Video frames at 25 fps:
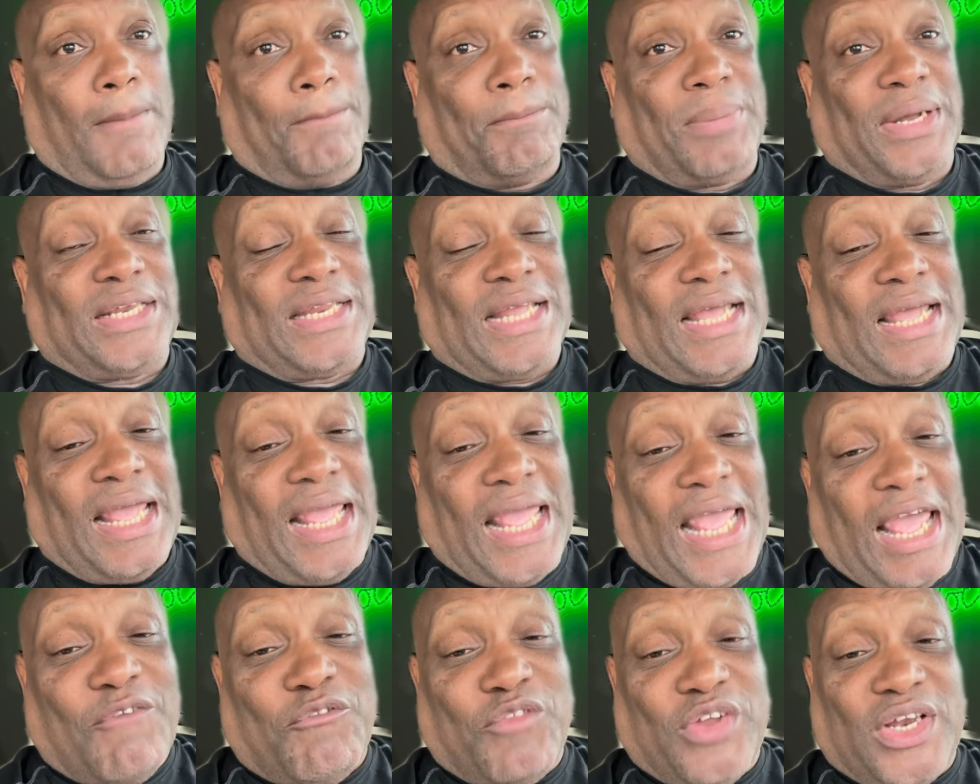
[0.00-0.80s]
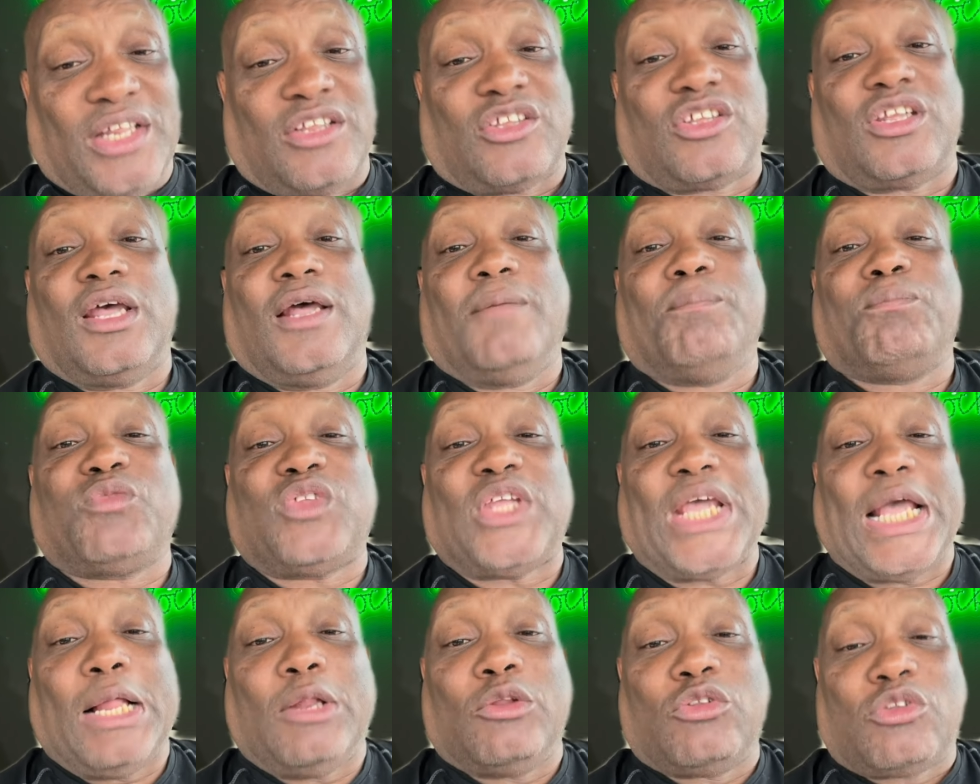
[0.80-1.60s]
but the evidence
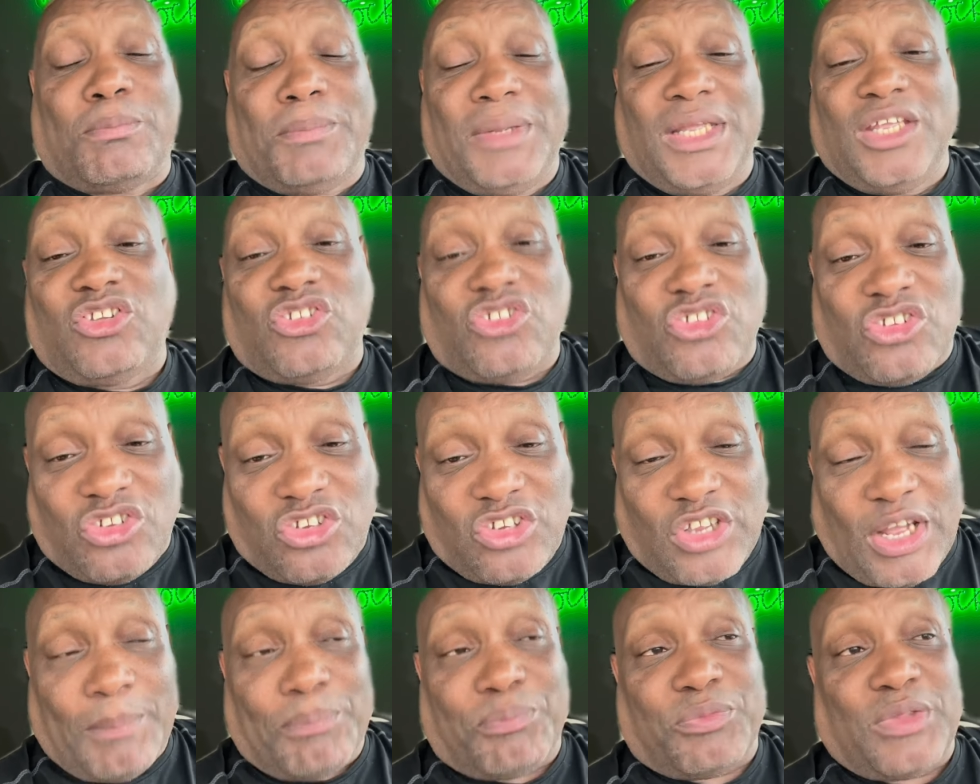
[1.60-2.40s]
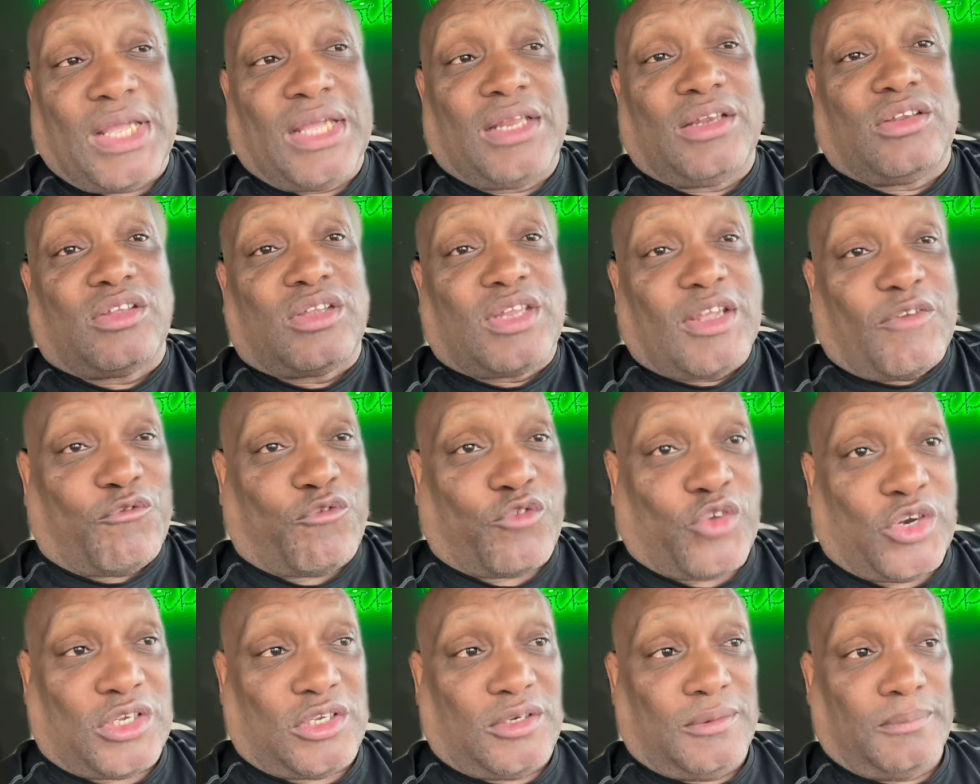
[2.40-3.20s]
tells me something
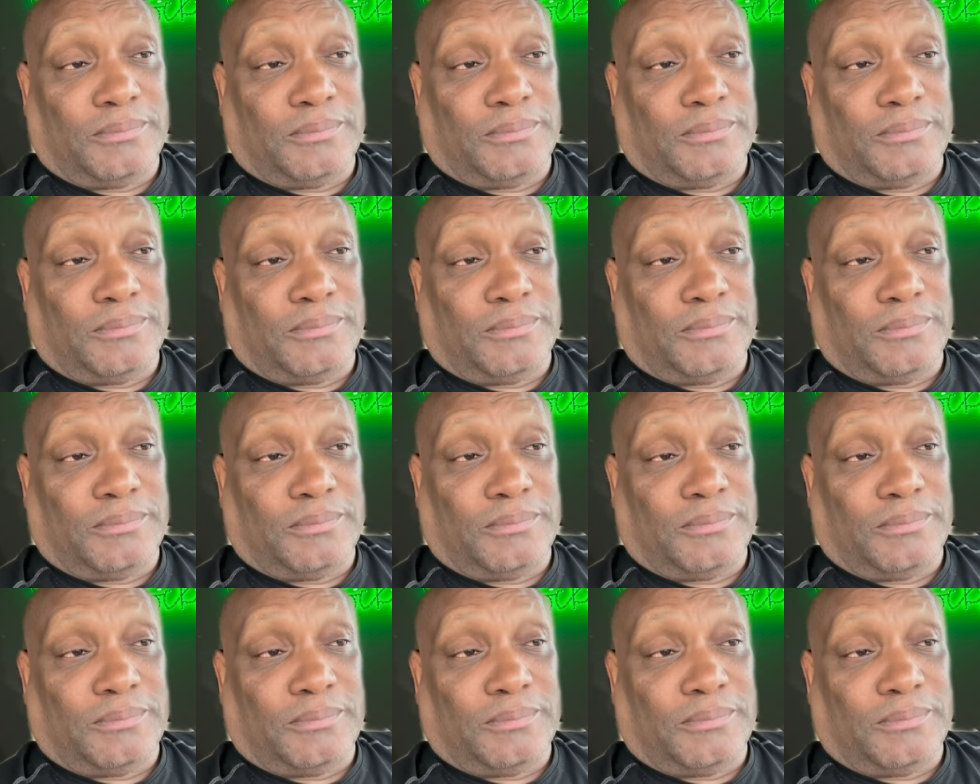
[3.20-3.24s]
different,